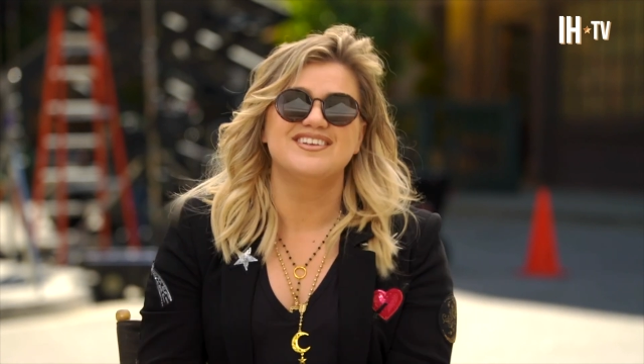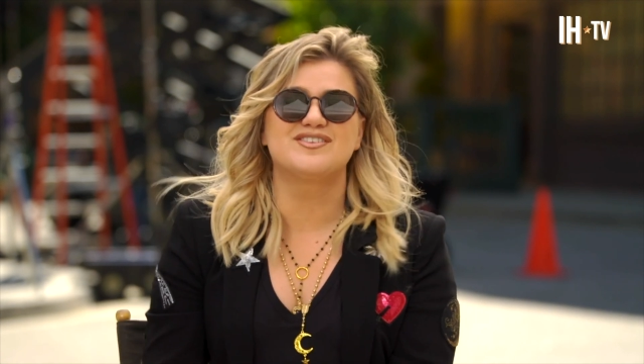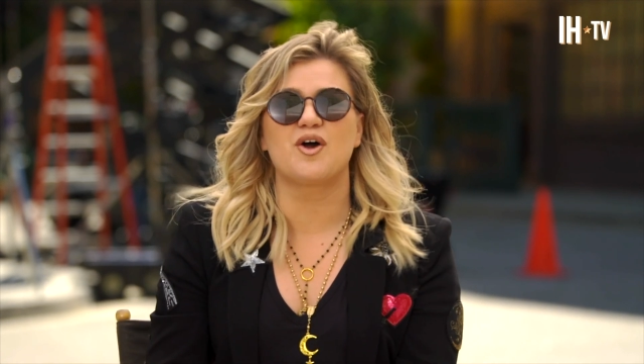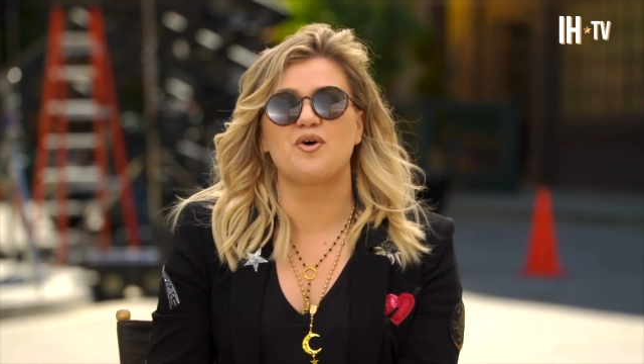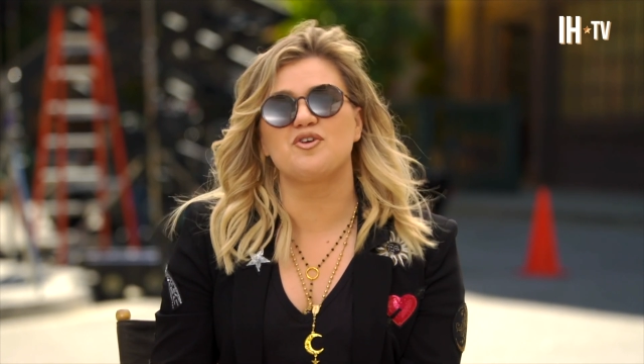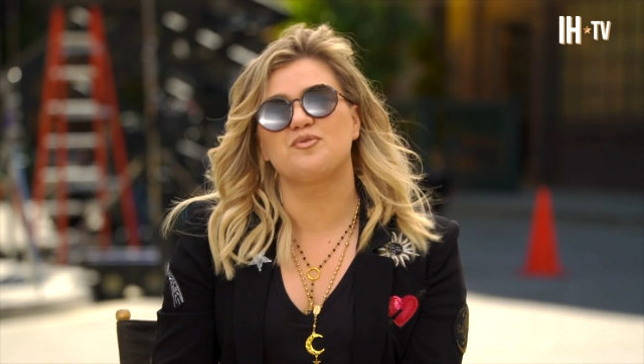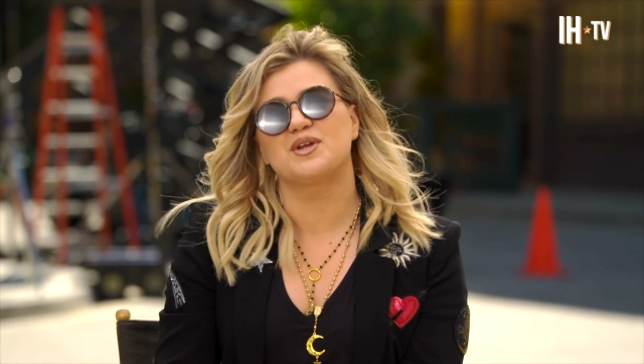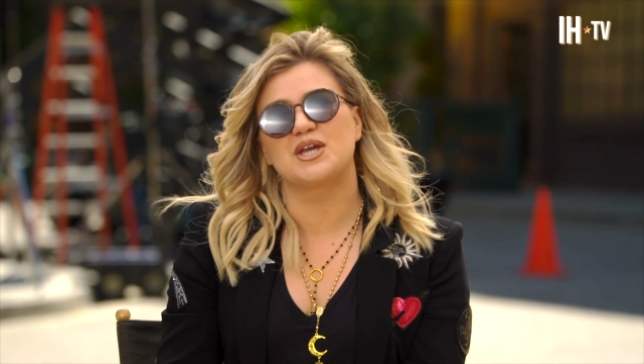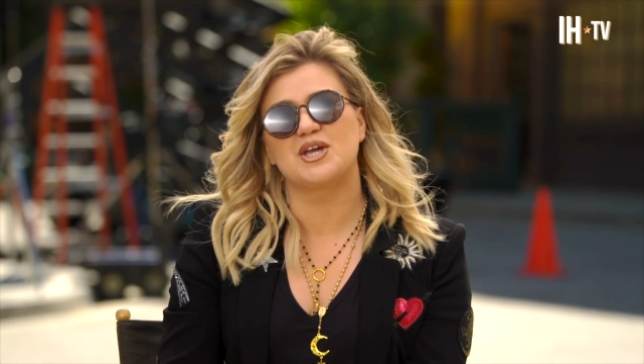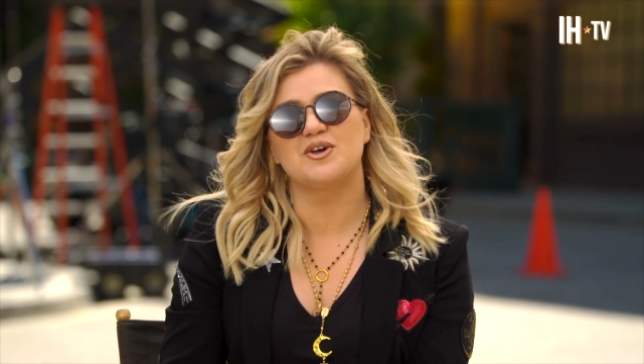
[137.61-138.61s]
So they're
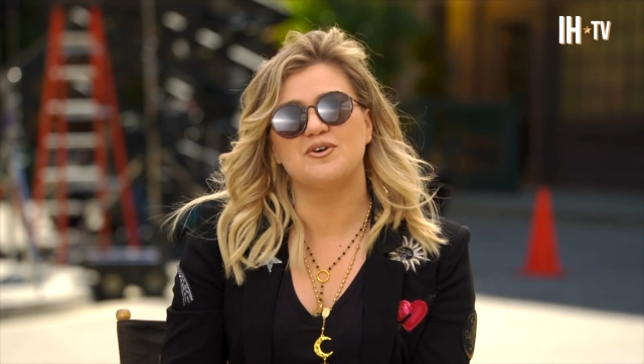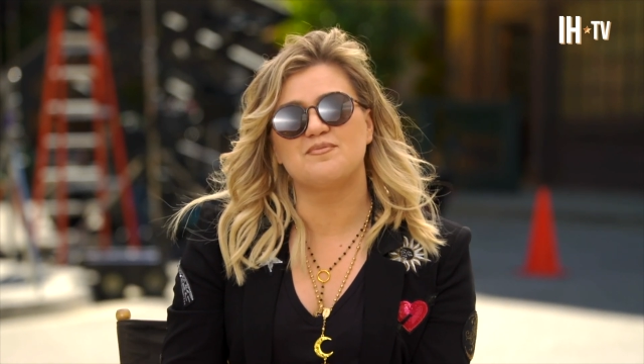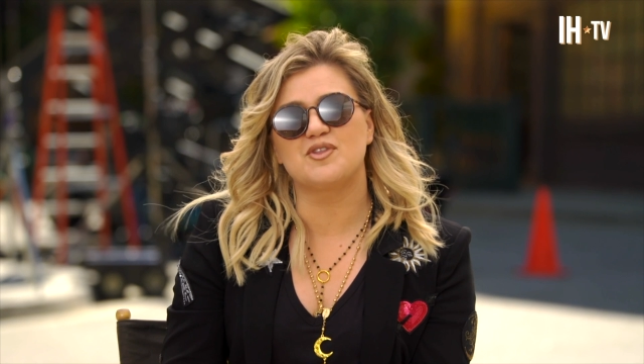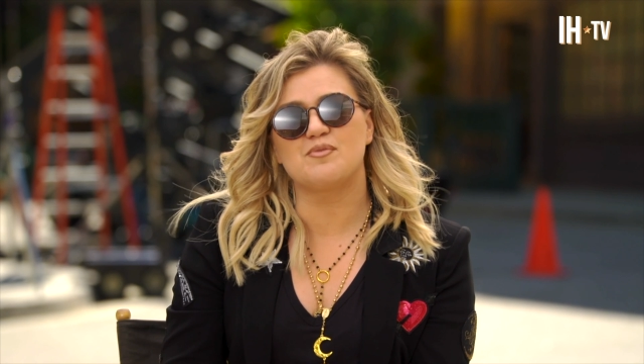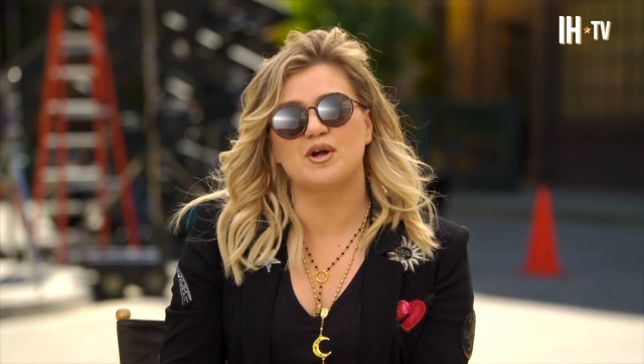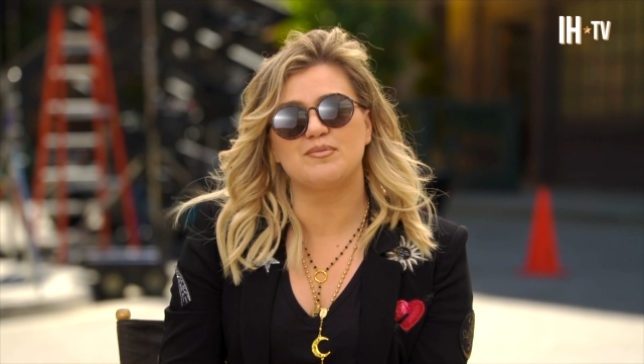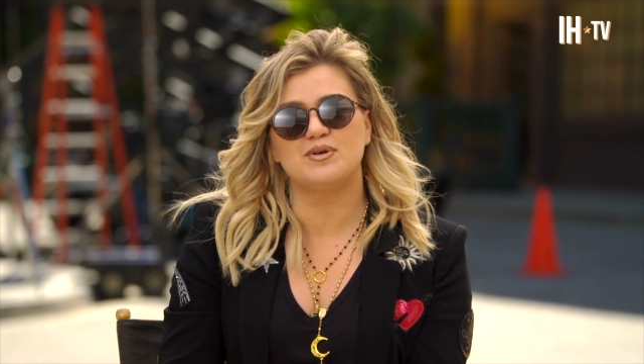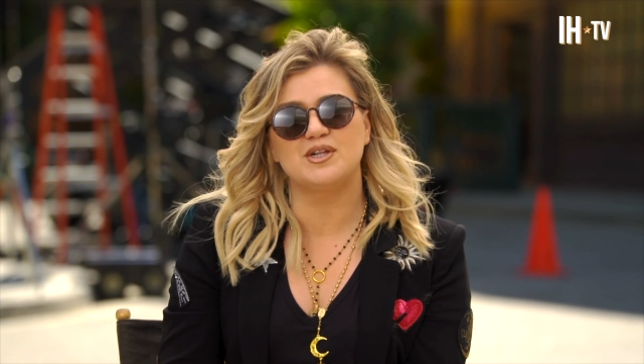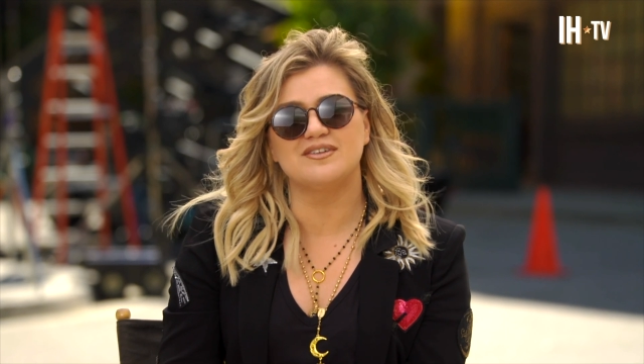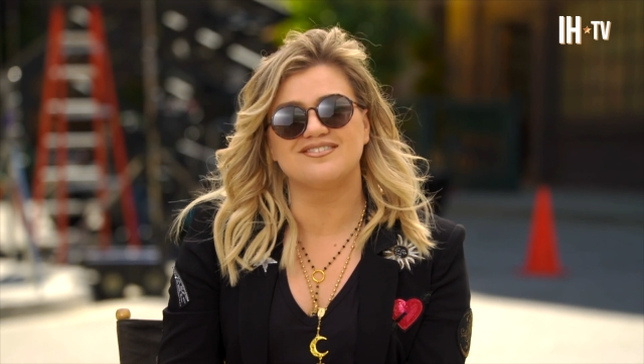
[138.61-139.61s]
really cute. They're
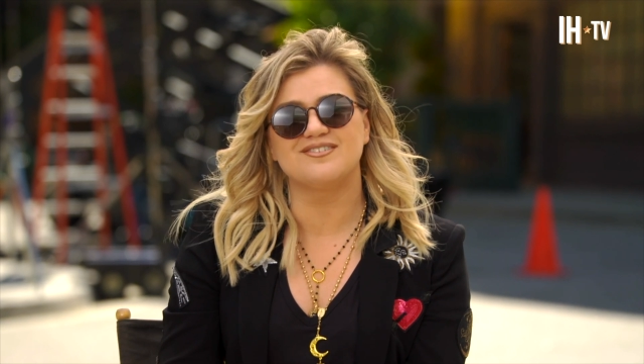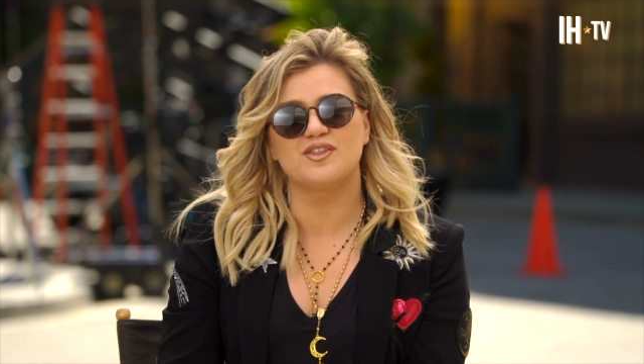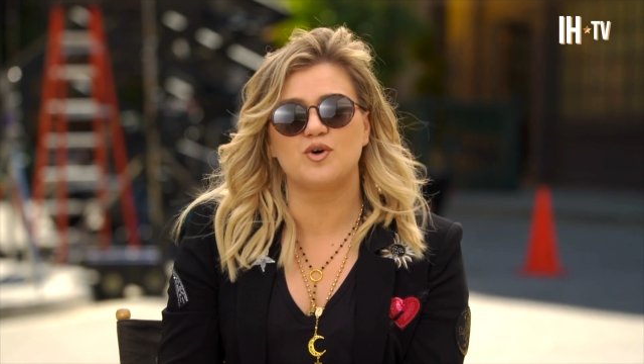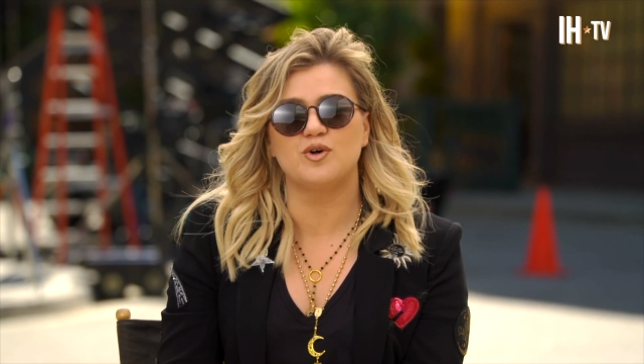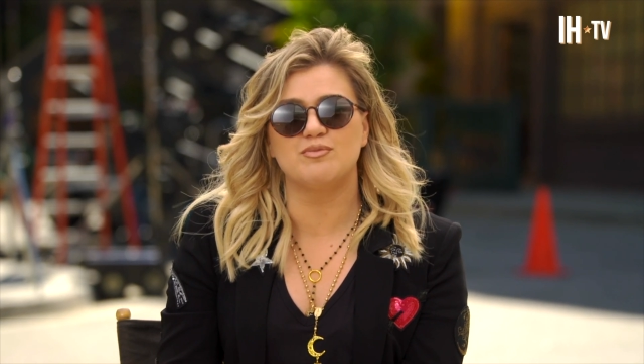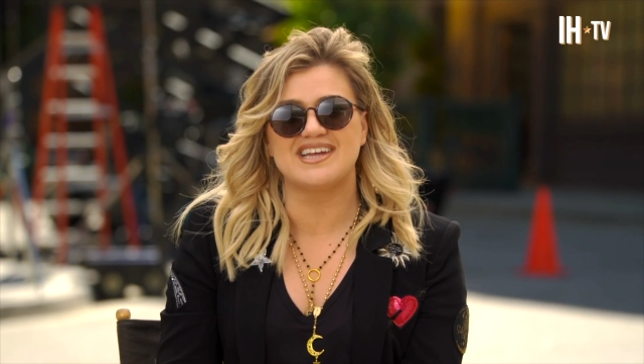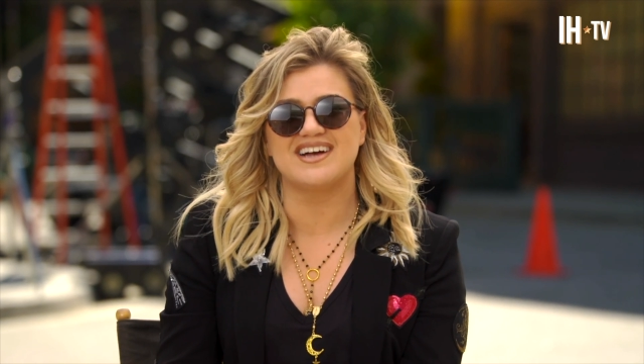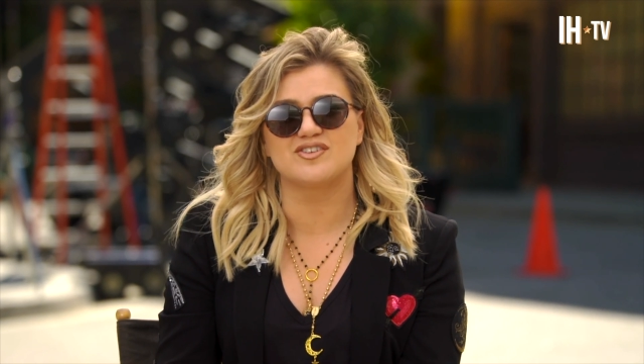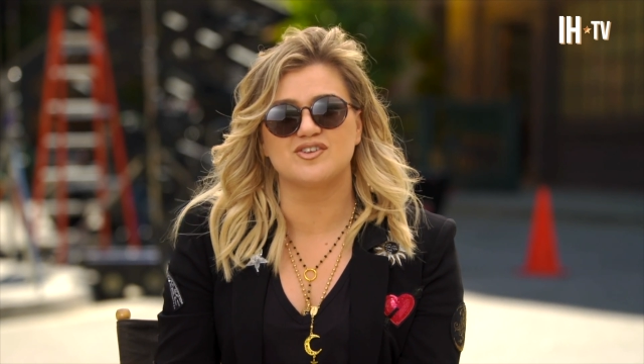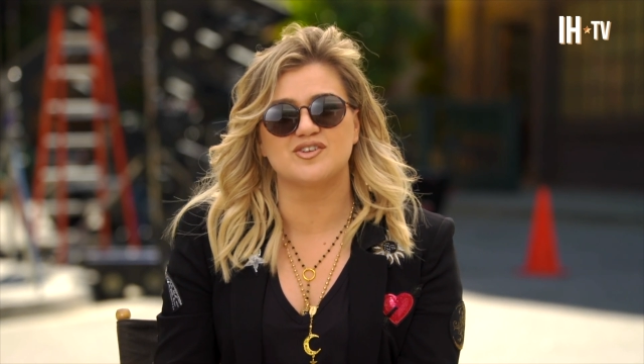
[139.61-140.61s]
purple with gold
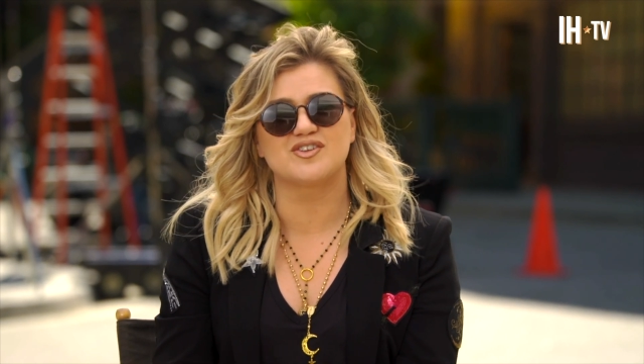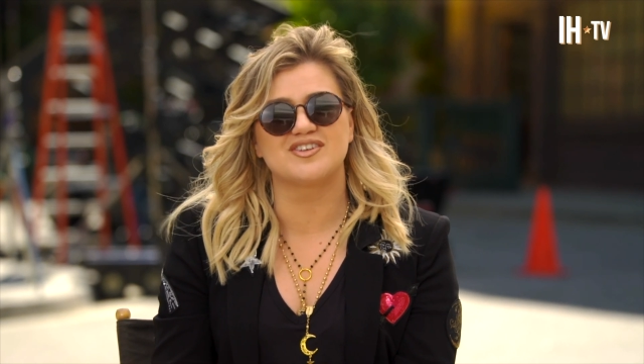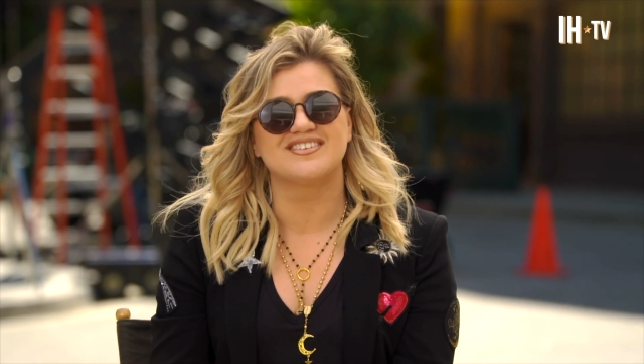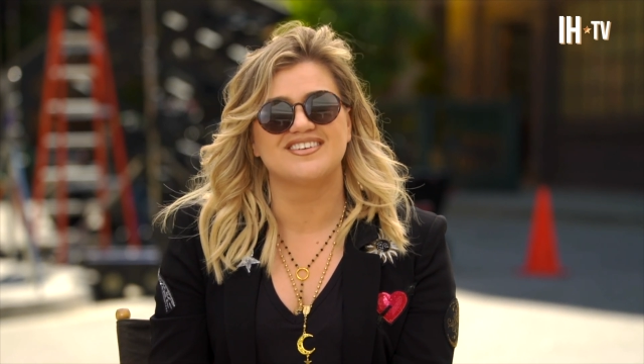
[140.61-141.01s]
bedazzles.